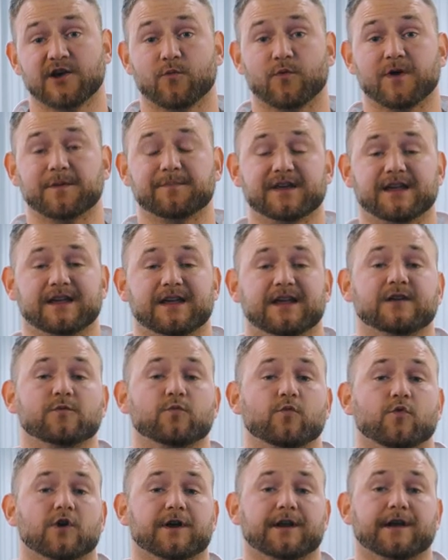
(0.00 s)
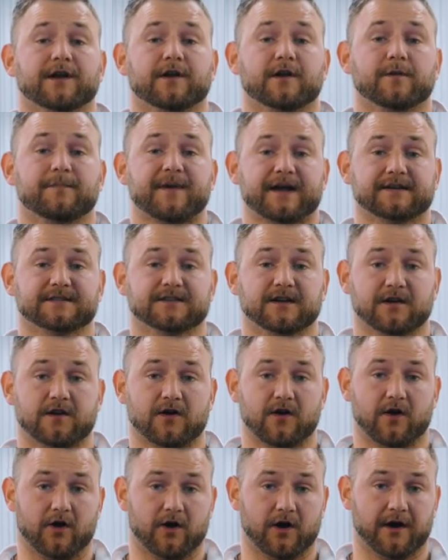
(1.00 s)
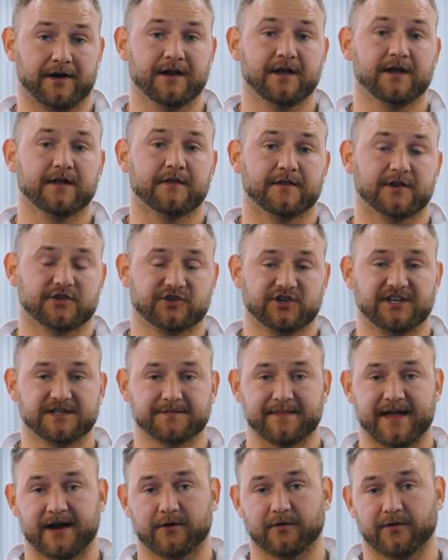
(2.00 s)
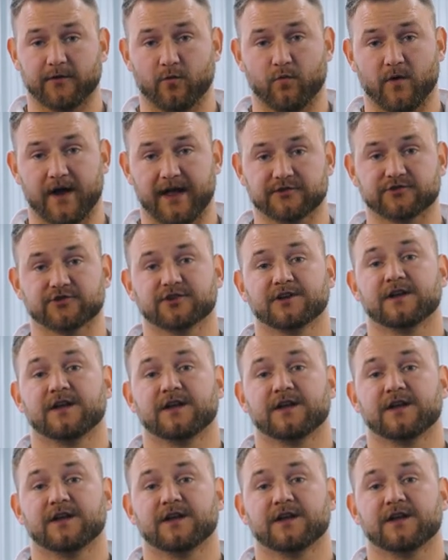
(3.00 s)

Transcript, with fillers: we begin working on our back tuck on the cheese mat or the wedge.